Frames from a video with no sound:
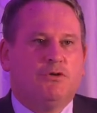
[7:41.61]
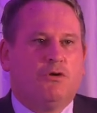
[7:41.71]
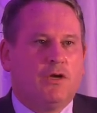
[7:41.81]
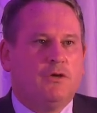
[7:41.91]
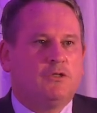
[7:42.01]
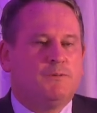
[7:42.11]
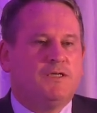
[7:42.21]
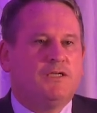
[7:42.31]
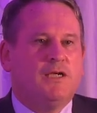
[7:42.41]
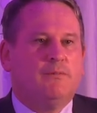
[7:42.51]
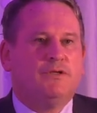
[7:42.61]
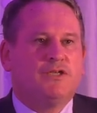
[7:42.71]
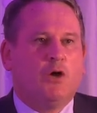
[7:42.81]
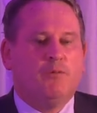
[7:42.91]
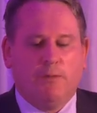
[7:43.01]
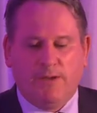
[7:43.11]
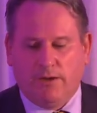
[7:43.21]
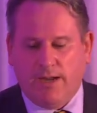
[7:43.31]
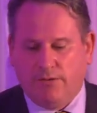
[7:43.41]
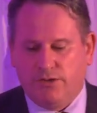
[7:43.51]
or I'll go and speak to him and tell me
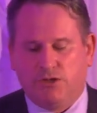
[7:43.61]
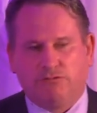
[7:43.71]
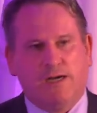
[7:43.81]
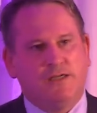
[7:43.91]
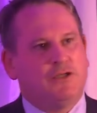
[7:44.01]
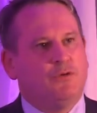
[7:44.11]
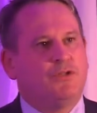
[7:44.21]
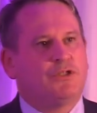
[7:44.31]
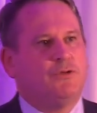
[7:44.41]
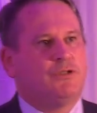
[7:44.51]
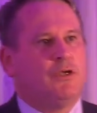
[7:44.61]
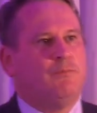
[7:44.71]
about how the Israelis deal with suicide